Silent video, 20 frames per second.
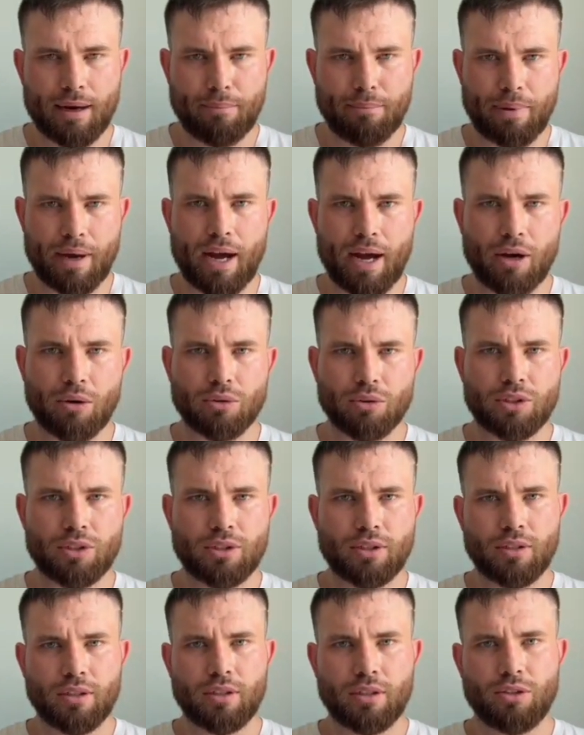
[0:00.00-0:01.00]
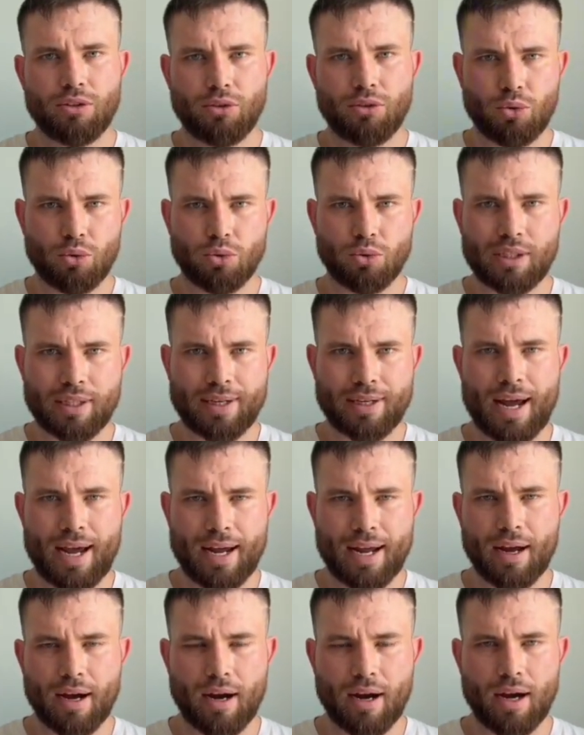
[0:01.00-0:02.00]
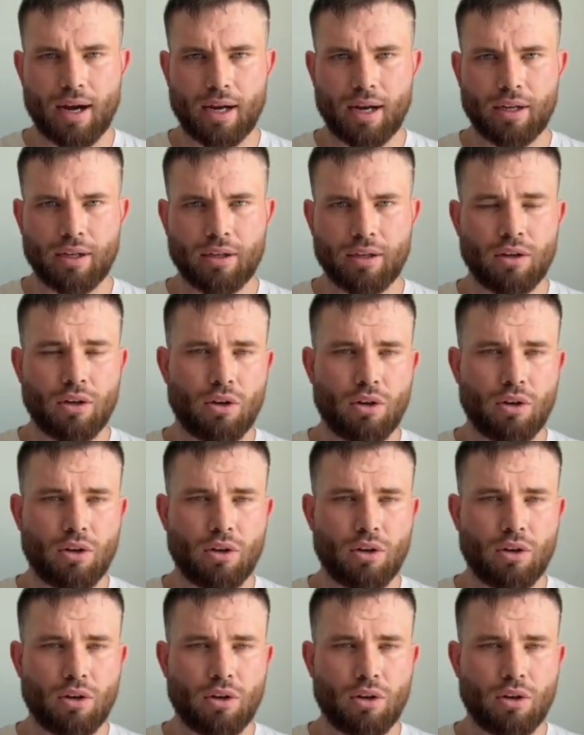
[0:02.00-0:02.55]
about using AI